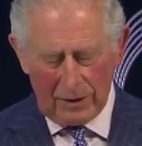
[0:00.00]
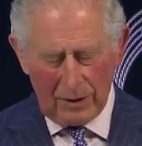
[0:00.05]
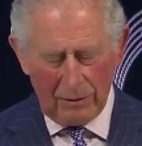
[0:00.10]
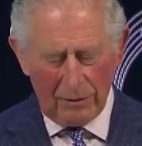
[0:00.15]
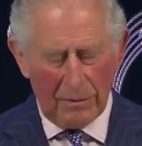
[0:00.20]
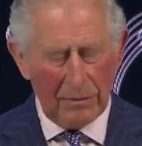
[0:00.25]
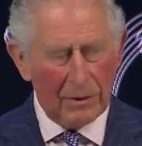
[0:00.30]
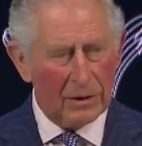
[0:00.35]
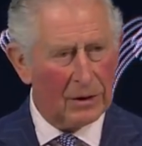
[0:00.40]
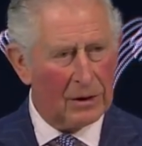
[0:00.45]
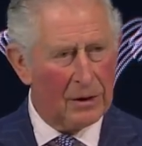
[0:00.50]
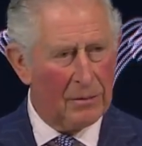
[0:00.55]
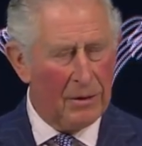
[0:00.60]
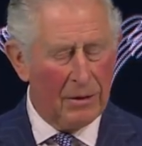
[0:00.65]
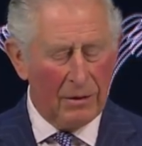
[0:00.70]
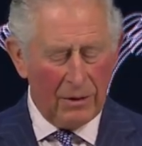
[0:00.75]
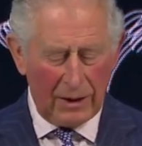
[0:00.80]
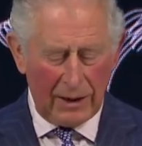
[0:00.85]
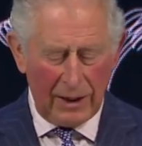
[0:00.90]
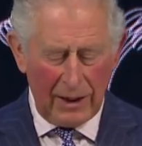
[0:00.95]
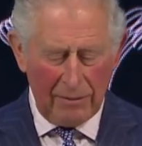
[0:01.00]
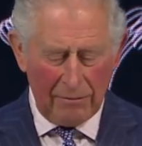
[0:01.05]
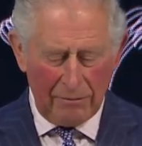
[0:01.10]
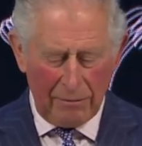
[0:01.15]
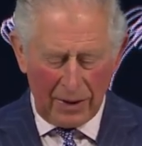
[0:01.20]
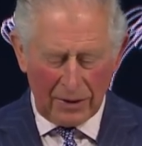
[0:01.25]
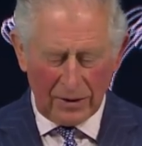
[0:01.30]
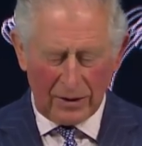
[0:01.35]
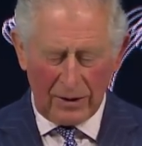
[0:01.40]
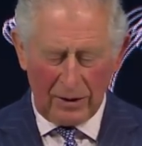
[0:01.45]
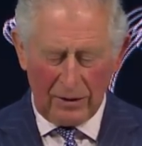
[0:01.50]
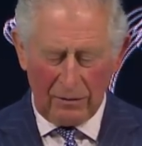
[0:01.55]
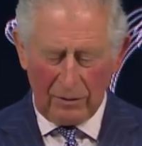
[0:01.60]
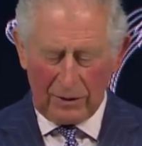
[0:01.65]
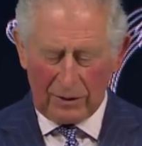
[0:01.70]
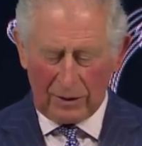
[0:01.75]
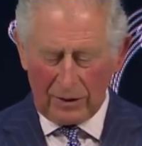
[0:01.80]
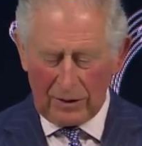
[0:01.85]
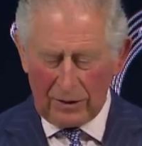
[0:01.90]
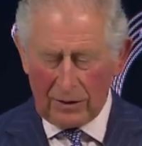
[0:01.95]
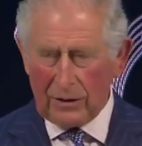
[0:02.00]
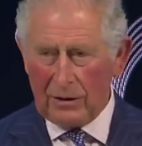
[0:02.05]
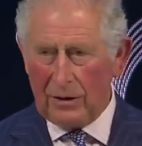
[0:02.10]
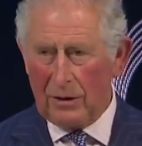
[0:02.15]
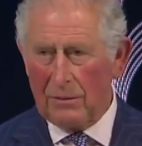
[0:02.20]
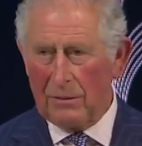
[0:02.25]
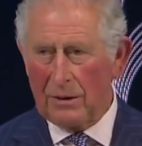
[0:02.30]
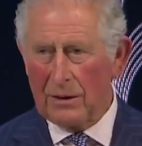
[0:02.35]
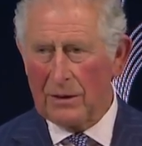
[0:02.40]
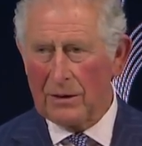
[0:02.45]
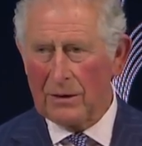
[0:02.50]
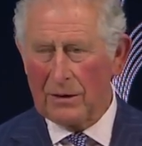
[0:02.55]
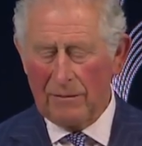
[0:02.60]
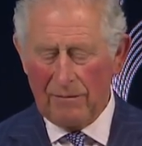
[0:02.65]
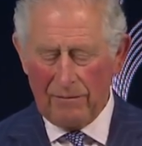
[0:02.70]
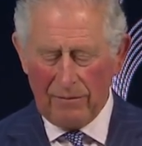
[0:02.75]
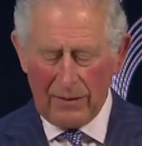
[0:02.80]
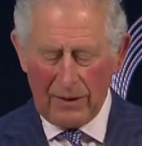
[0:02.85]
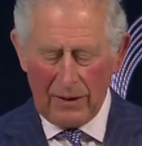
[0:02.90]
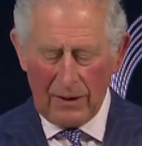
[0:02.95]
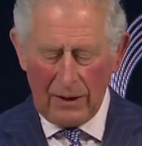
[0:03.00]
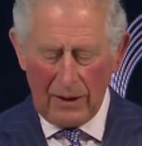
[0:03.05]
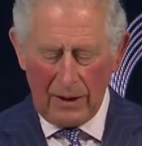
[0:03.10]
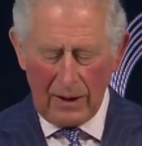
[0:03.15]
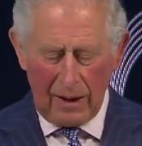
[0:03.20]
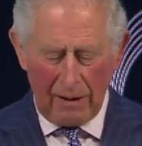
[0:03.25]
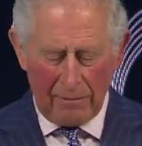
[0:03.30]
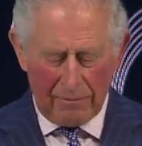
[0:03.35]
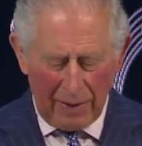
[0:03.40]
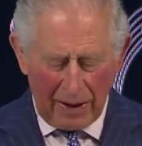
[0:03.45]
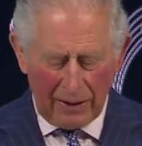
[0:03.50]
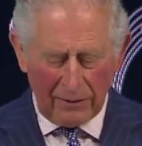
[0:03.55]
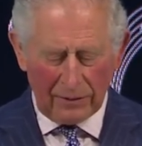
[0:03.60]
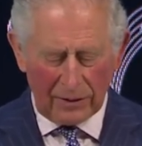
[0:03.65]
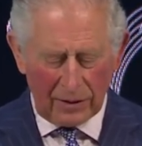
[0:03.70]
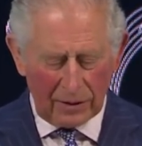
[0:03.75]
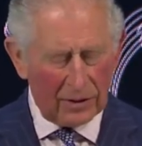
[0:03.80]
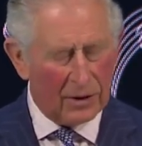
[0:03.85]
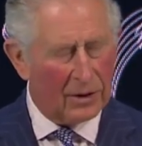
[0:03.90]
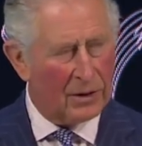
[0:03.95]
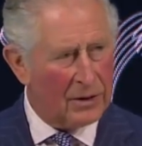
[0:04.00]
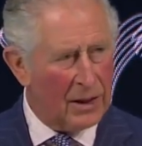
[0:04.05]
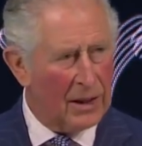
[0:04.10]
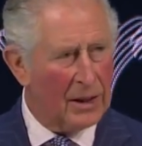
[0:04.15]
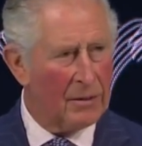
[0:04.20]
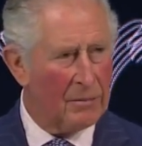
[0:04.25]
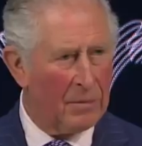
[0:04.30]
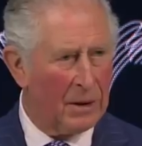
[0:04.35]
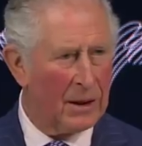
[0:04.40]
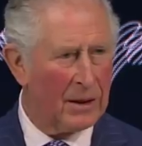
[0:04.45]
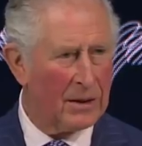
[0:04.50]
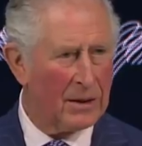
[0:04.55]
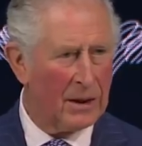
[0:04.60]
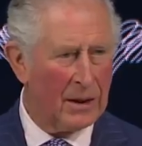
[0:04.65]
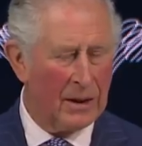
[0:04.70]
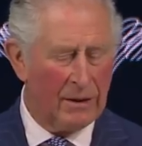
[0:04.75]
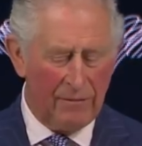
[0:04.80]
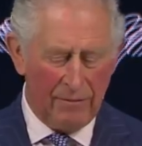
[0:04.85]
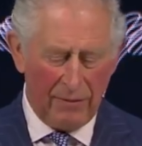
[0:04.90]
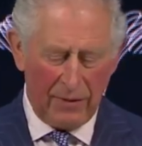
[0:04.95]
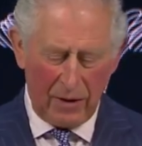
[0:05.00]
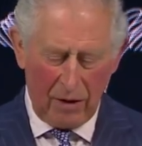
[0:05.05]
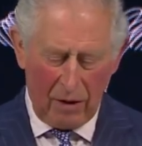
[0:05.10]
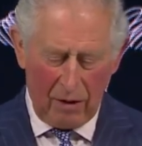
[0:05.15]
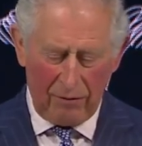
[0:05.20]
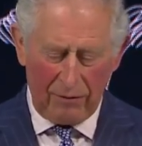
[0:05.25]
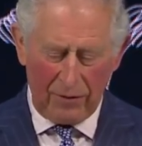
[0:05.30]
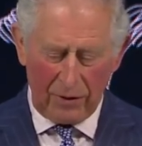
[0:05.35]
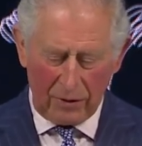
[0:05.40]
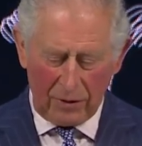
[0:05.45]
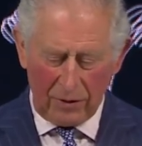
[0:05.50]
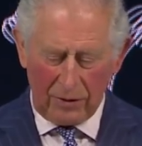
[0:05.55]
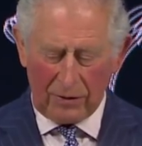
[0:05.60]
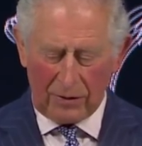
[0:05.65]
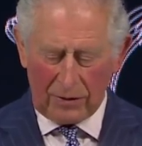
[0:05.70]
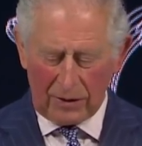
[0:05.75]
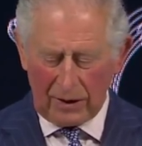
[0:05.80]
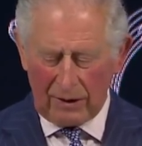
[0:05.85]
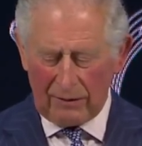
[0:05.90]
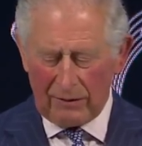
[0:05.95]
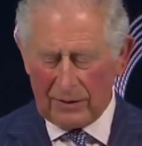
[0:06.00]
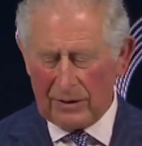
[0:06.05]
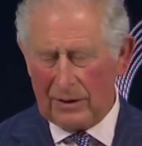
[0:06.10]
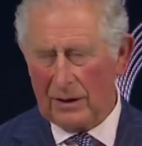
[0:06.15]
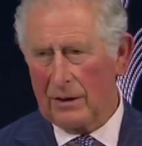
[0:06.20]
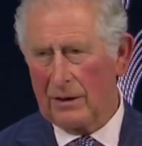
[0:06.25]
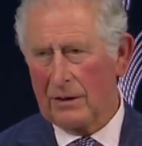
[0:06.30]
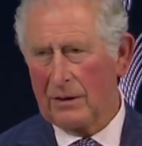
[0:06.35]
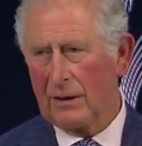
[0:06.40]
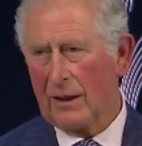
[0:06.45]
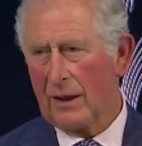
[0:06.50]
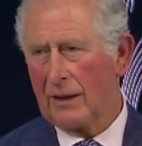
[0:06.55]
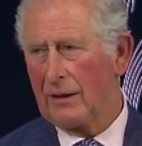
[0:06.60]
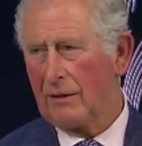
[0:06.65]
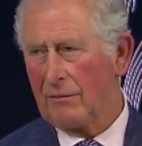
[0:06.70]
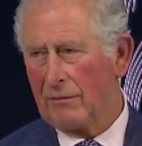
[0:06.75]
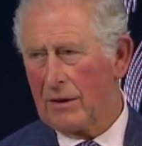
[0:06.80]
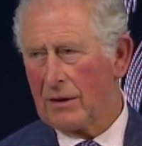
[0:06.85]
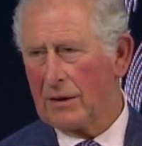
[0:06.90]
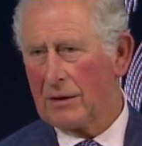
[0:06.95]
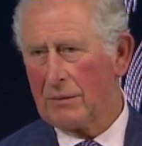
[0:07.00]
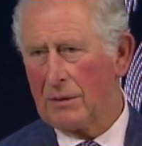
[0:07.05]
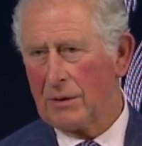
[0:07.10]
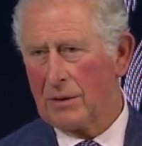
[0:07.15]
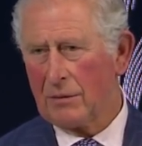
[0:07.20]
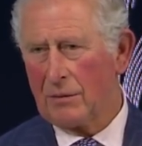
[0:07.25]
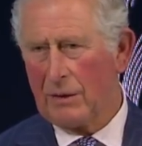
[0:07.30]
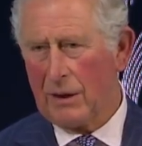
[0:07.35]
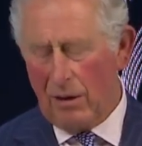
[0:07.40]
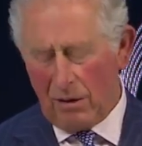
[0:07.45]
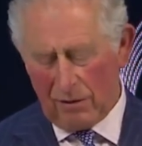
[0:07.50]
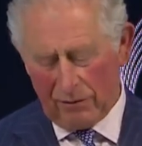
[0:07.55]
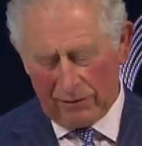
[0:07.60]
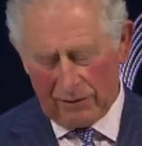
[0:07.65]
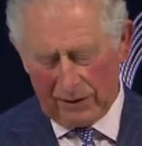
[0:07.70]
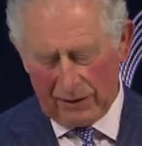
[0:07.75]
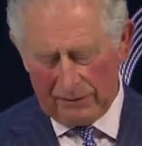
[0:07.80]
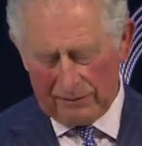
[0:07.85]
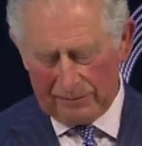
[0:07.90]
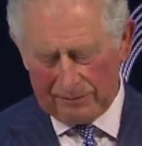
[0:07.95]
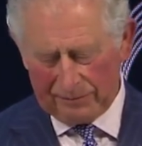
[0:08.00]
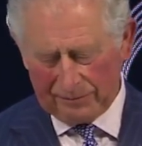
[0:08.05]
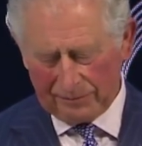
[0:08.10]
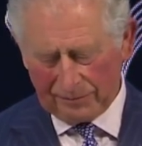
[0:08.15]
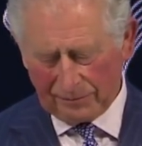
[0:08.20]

So we must communicate better with consumers about the sustainability of the goods, services and investments we offer.